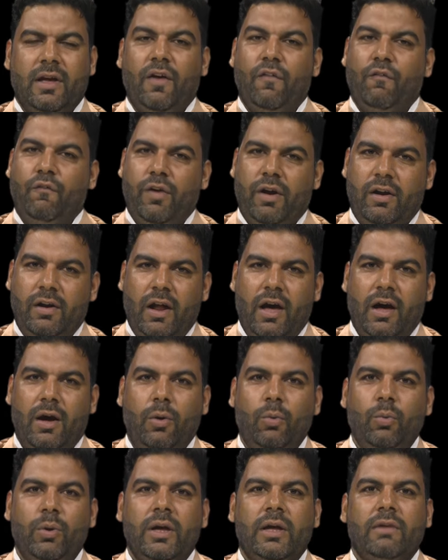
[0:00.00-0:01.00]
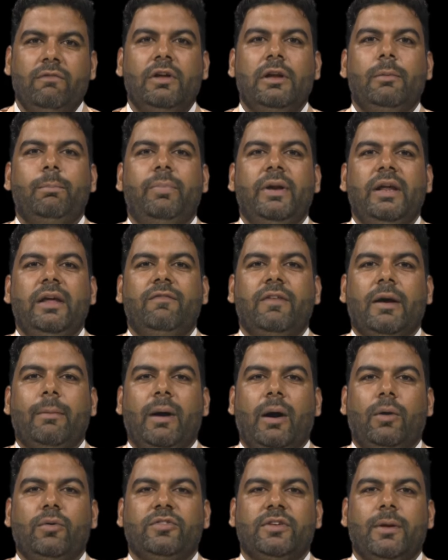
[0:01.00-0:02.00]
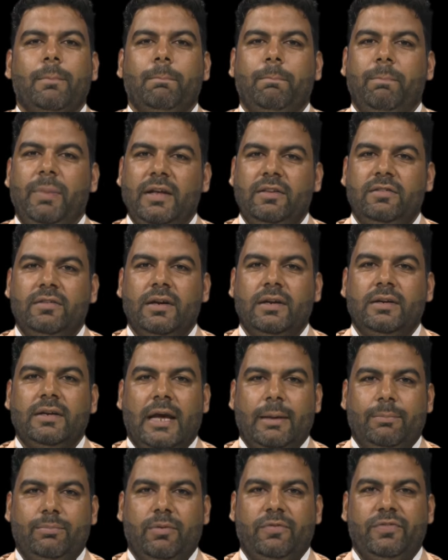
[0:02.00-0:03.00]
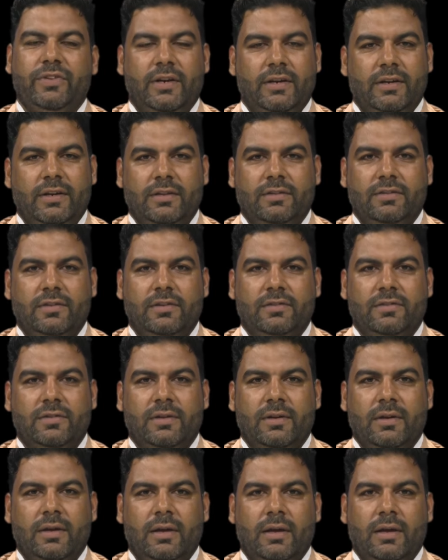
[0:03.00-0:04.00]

For now, we'll brief about some basic type of sentences.